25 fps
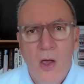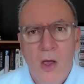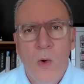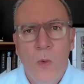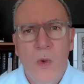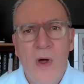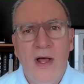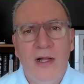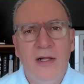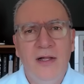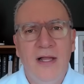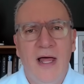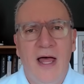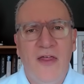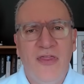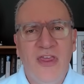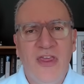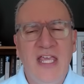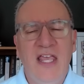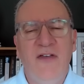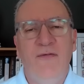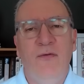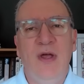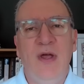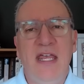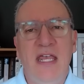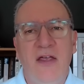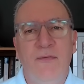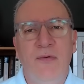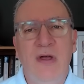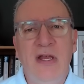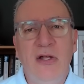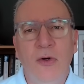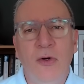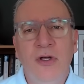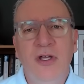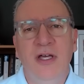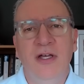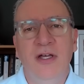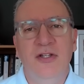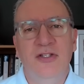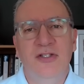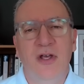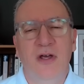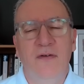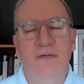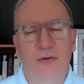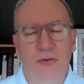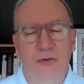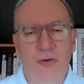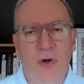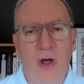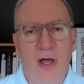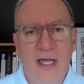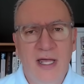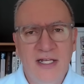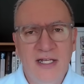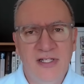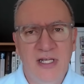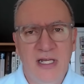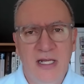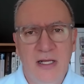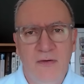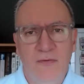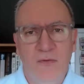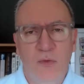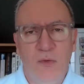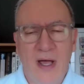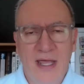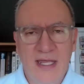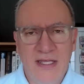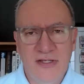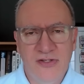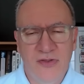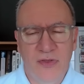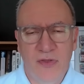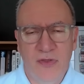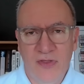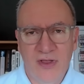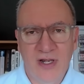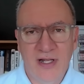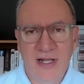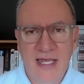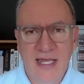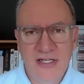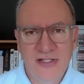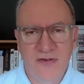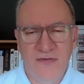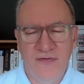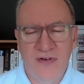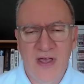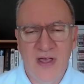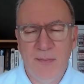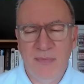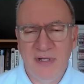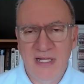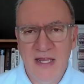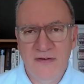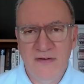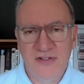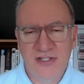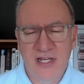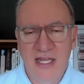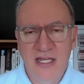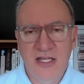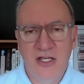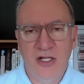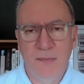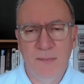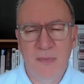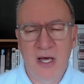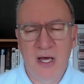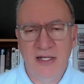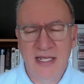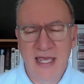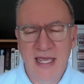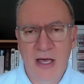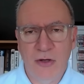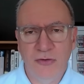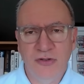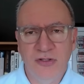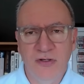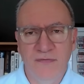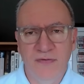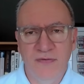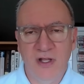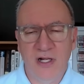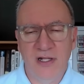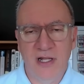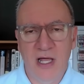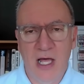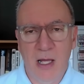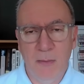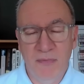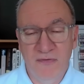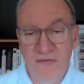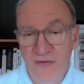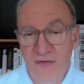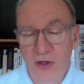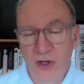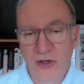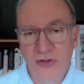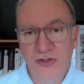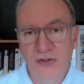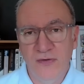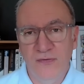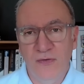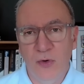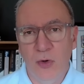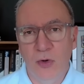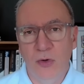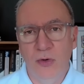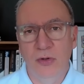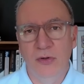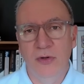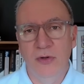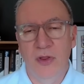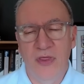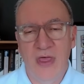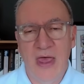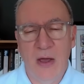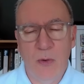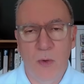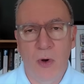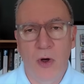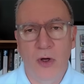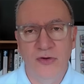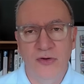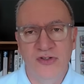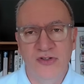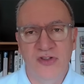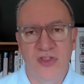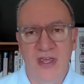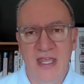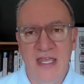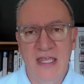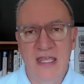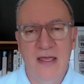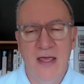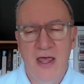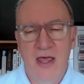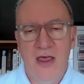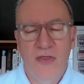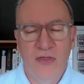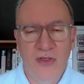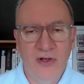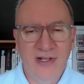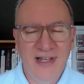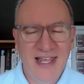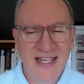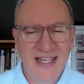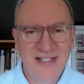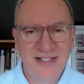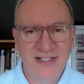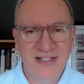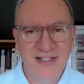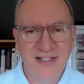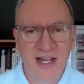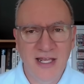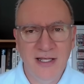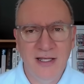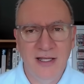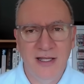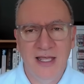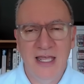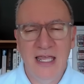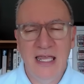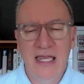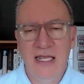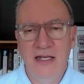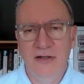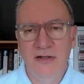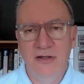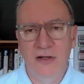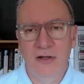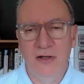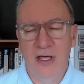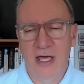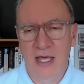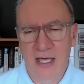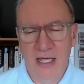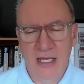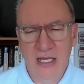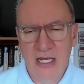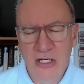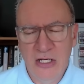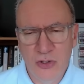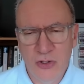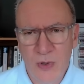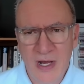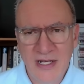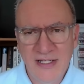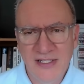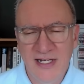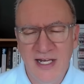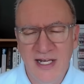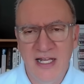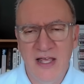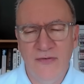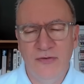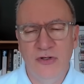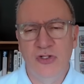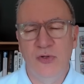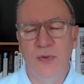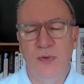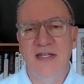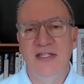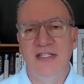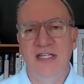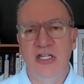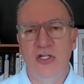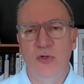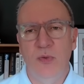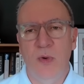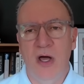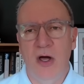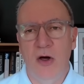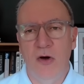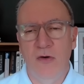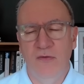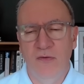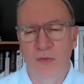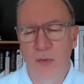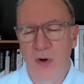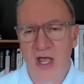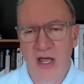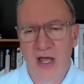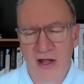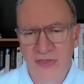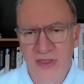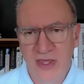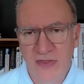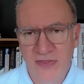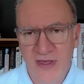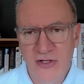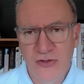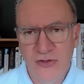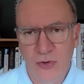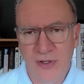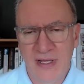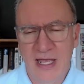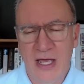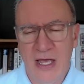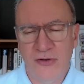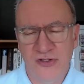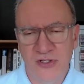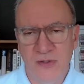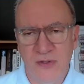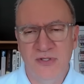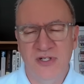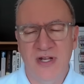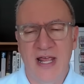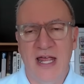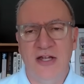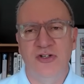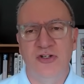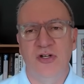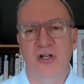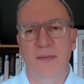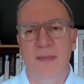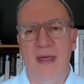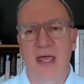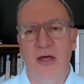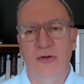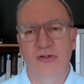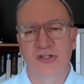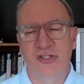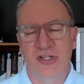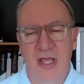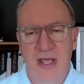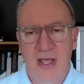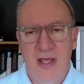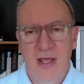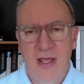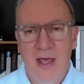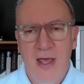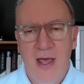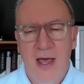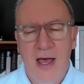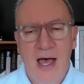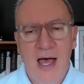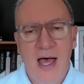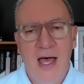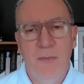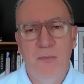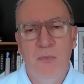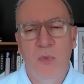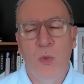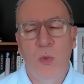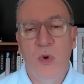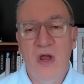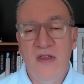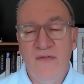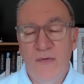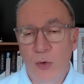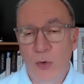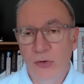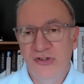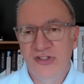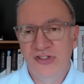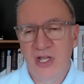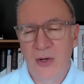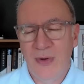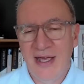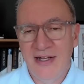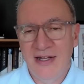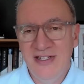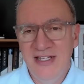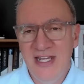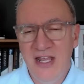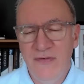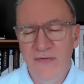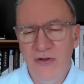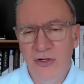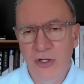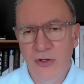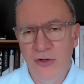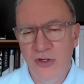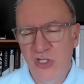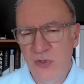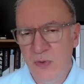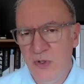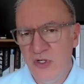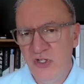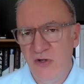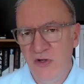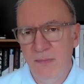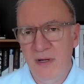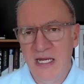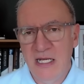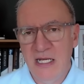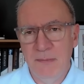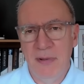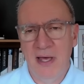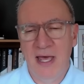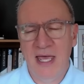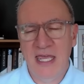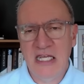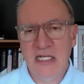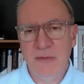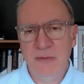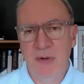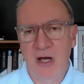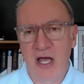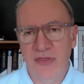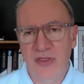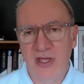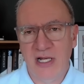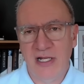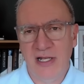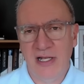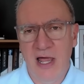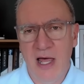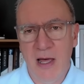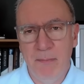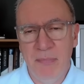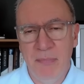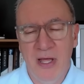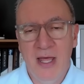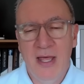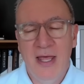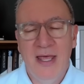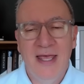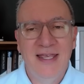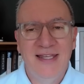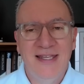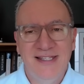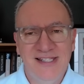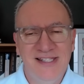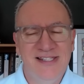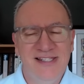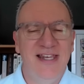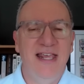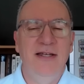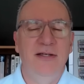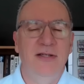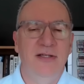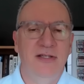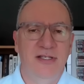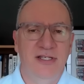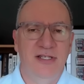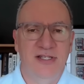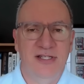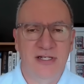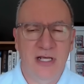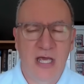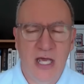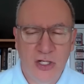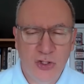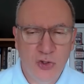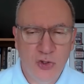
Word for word: Well, I think if we if we look at a variety of ways that the Glazer family have taken money out of the club, first of all, there was the the listing in uh, in 2011, 2012, where I think they took out substantial amounts. Um, we've also had dividends which have been paid by the club since uh,